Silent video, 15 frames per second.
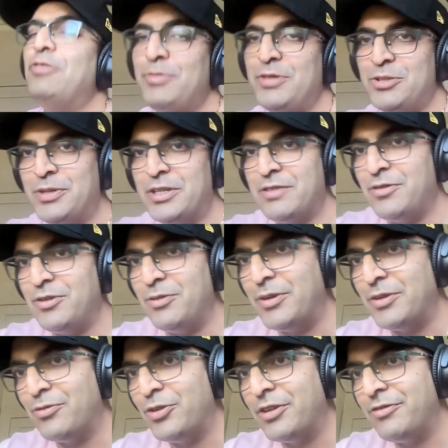we've been speaking for
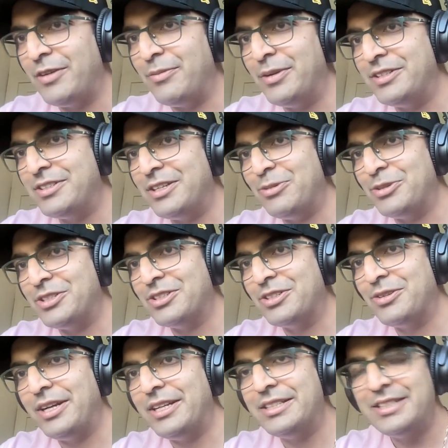about 45 minutes now, which is
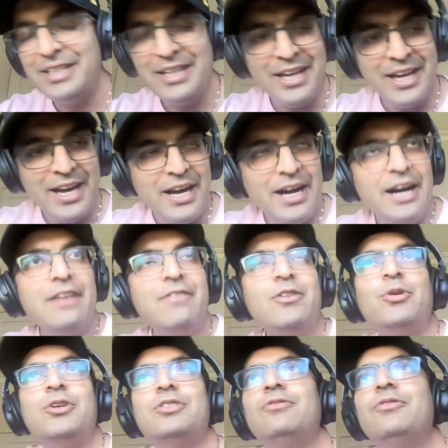great. I have
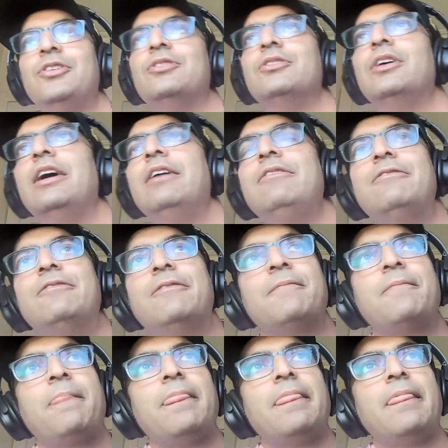a question for you. If
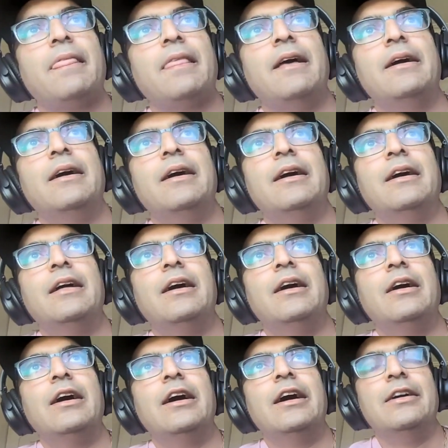
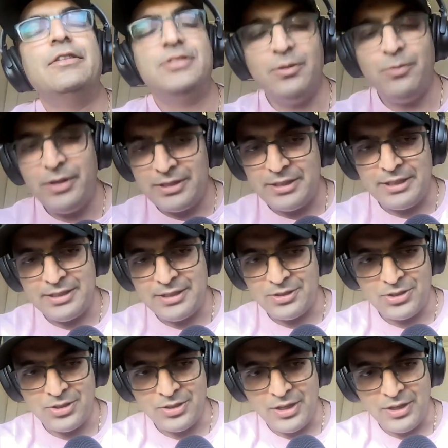someone is
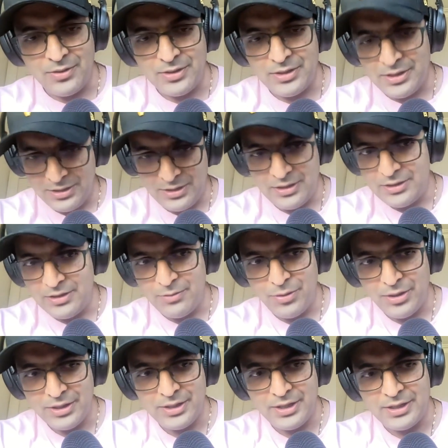listening to you out on our
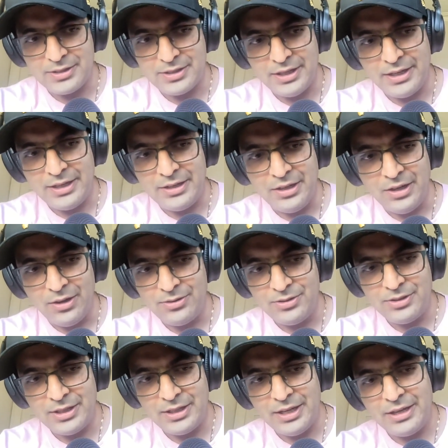podcast and
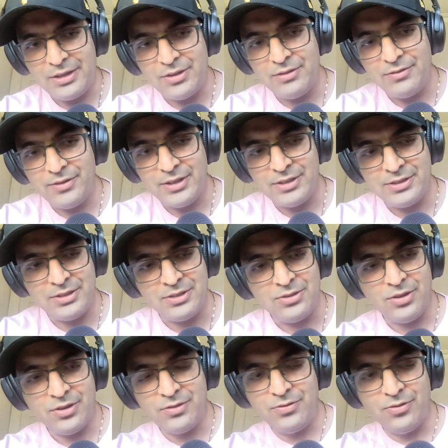knows that, hey, university is
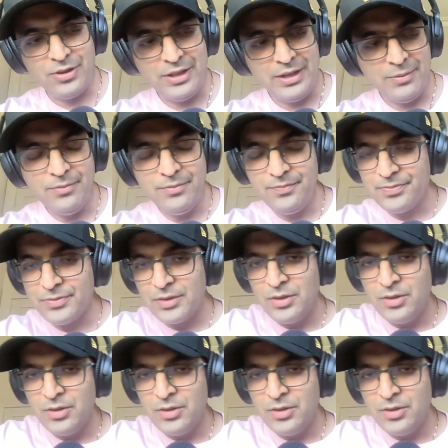not for them,